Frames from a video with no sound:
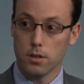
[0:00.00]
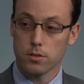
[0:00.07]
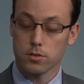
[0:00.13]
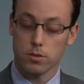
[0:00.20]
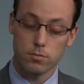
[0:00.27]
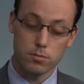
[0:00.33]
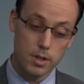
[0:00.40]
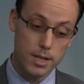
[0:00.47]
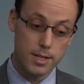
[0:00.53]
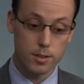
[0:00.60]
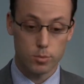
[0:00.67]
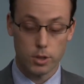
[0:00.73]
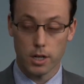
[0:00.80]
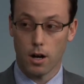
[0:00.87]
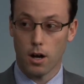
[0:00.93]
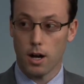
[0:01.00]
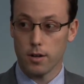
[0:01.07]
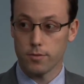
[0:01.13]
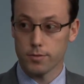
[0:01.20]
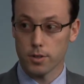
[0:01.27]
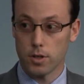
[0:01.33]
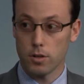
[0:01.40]
So reasonably high
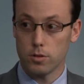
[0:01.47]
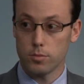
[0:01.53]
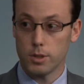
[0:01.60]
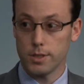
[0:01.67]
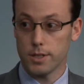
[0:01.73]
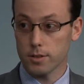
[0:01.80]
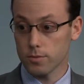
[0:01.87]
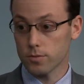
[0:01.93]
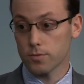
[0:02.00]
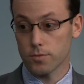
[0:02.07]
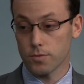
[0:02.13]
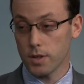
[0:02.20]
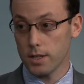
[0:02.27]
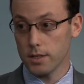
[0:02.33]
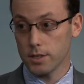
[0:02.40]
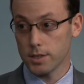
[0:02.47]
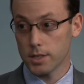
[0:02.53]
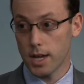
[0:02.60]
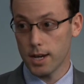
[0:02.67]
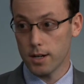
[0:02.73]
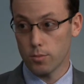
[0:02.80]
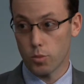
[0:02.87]
flow, but that's fairly
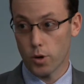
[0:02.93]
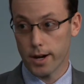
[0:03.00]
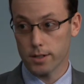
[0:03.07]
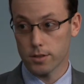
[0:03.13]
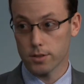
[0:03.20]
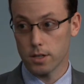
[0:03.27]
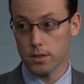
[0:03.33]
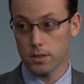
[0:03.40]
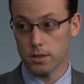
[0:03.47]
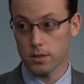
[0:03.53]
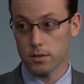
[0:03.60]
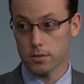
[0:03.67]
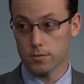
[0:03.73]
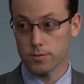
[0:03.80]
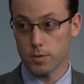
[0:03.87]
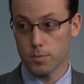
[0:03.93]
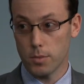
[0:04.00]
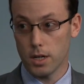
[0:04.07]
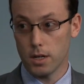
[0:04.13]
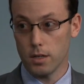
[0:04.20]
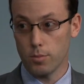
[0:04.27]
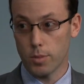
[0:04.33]
standard practice, I think, for
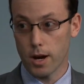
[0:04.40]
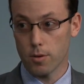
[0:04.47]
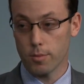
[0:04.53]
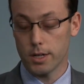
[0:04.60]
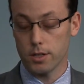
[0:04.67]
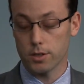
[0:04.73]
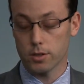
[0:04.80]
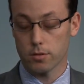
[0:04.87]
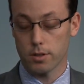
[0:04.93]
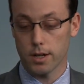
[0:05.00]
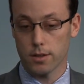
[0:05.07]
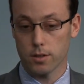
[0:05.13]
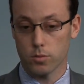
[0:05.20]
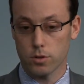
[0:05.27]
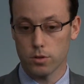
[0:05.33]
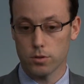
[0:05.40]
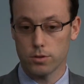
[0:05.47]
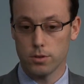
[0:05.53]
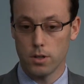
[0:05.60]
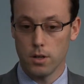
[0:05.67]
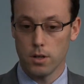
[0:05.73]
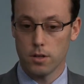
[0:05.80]
many paramedics around the world,
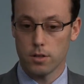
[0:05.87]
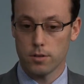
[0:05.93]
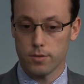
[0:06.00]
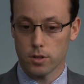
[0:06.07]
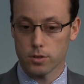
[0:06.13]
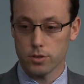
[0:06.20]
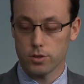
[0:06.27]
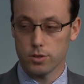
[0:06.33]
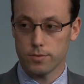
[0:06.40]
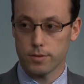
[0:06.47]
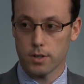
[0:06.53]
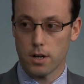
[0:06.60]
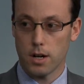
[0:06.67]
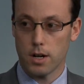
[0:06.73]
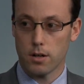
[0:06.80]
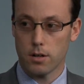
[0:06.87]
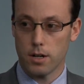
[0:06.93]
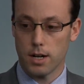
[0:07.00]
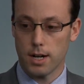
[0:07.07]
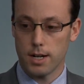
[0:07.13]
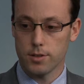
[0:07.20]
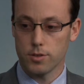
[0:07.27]
of oxygen via
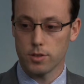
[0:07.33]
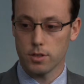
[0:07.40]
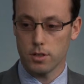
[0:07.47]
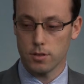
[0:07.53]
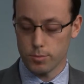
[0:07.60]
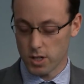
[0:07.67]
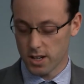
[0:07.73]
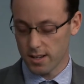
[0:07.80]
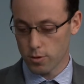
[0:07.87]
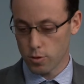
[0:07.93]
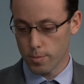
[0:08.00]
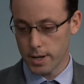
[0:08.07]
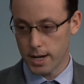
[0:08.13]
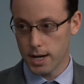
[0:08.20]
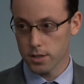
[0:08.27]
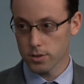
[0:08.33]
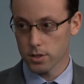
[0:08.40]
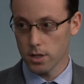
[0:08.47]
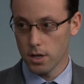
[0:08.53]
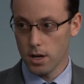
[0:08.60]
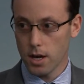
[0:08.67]
a mask.